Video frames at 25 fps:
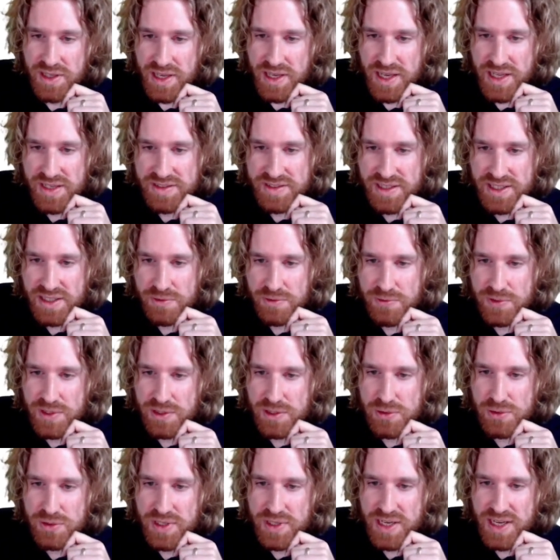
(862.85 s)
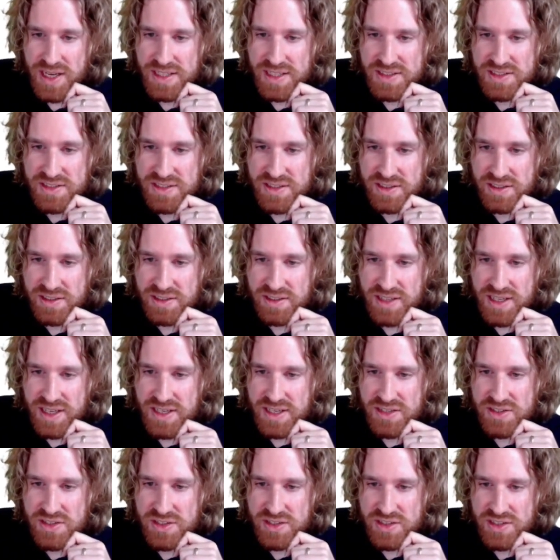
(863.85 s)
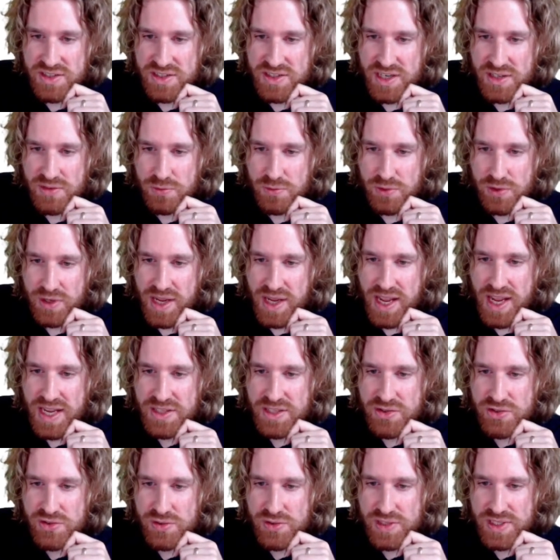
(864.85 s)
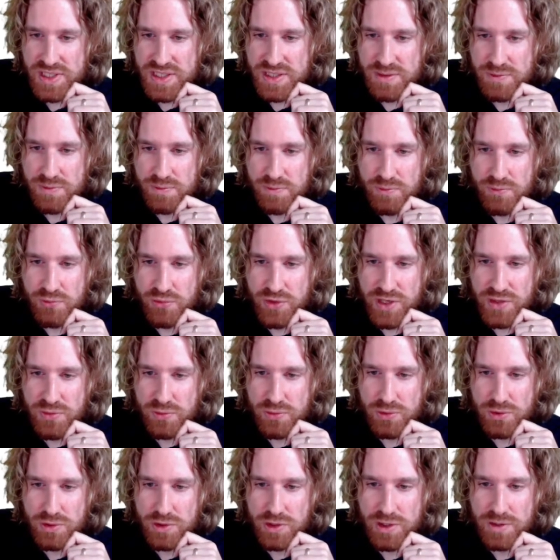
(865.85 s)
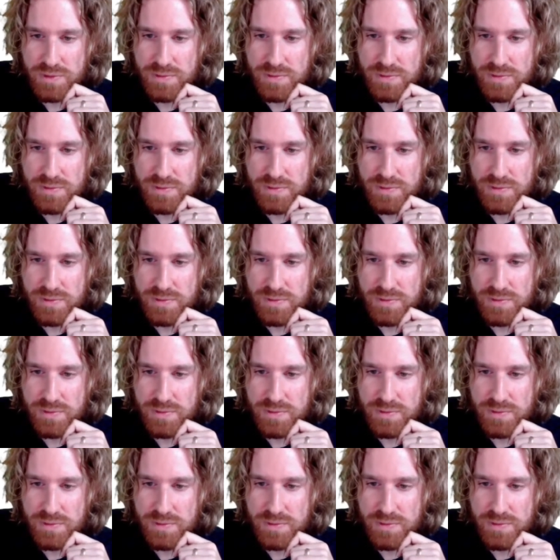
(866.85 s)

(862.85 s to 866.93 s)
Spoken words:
And then if we look at the cases that were actually pre-war,